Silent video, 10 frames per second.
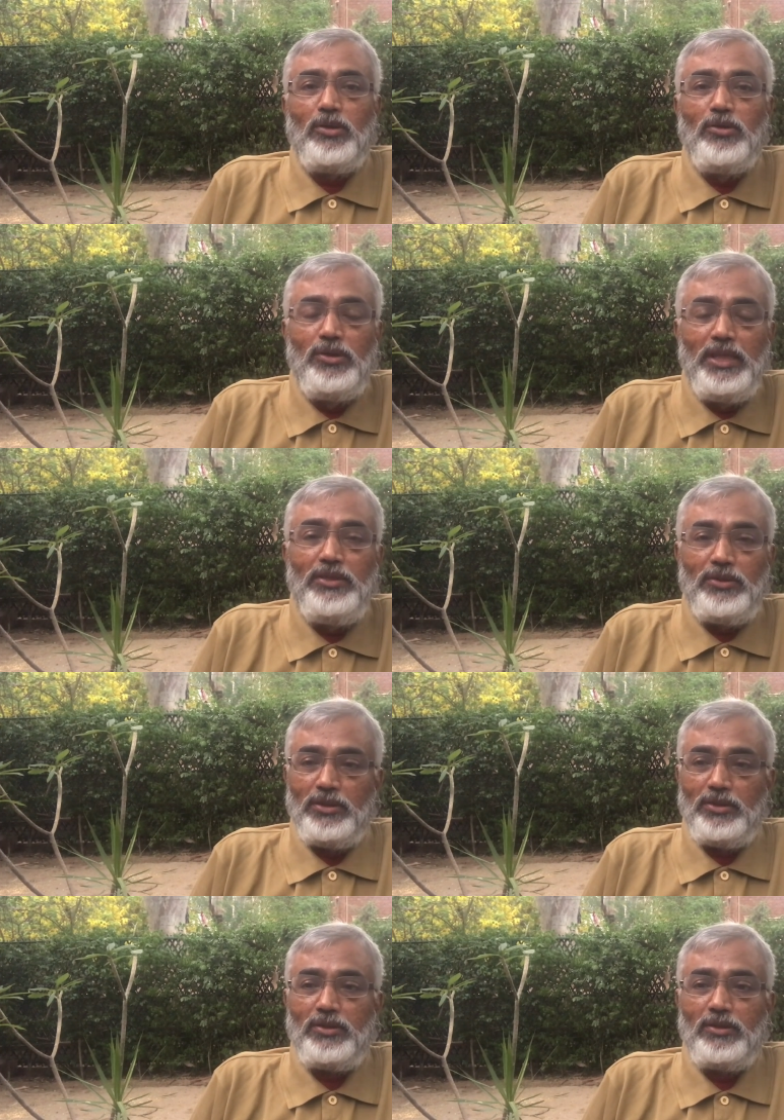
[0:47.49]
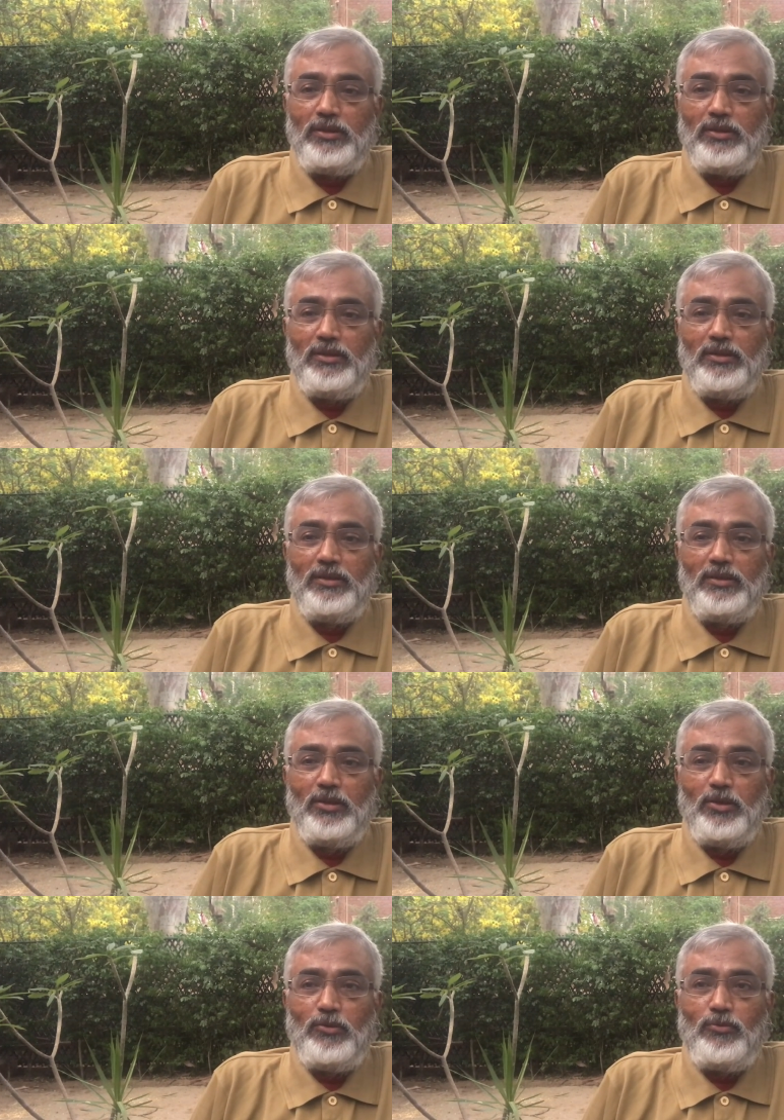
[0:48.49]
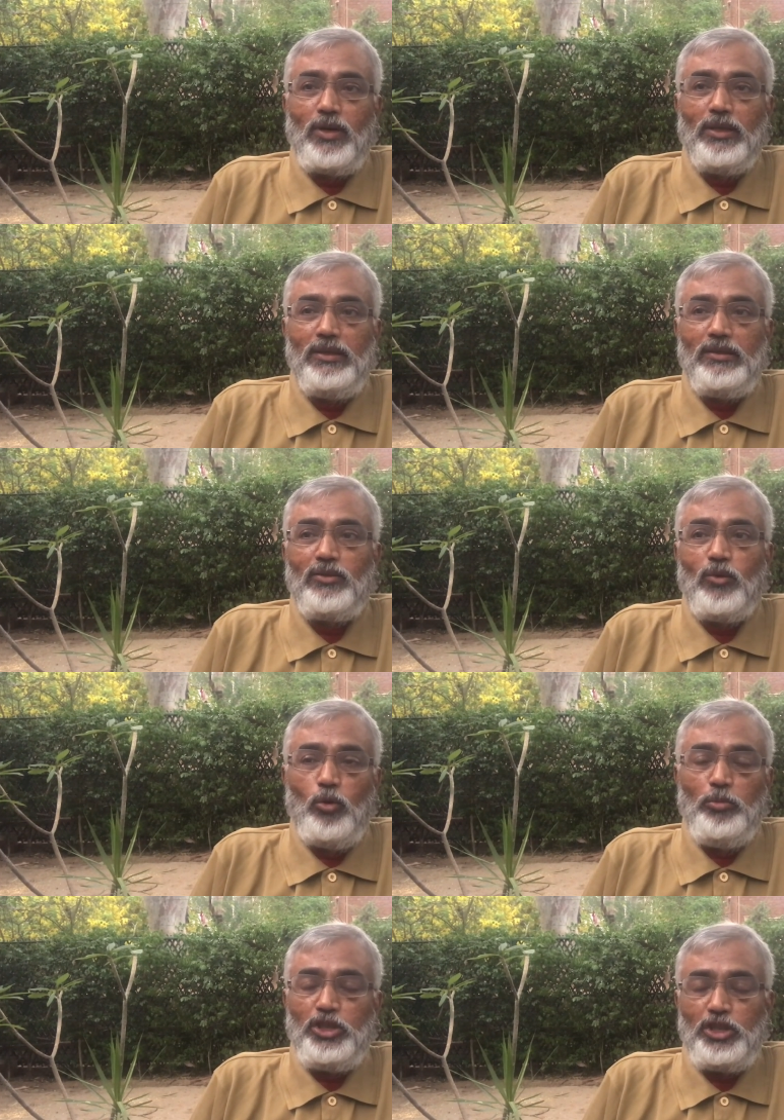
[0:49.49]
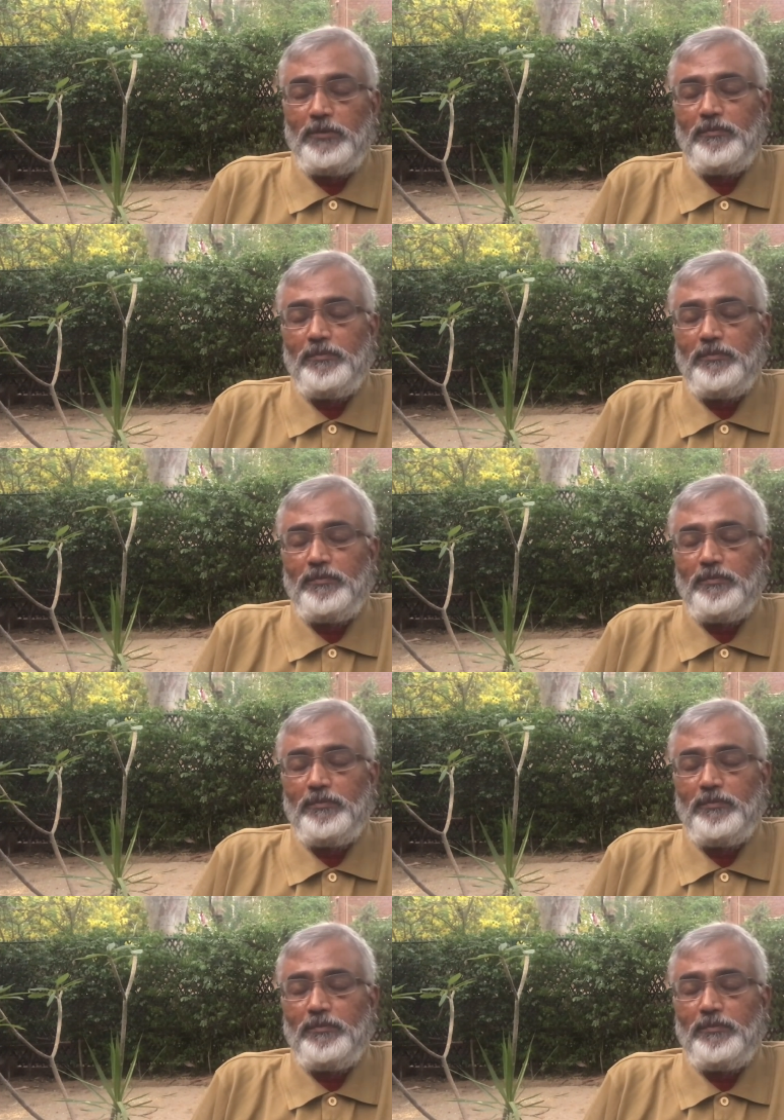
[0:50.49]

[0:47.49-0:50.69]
reasons for this omission?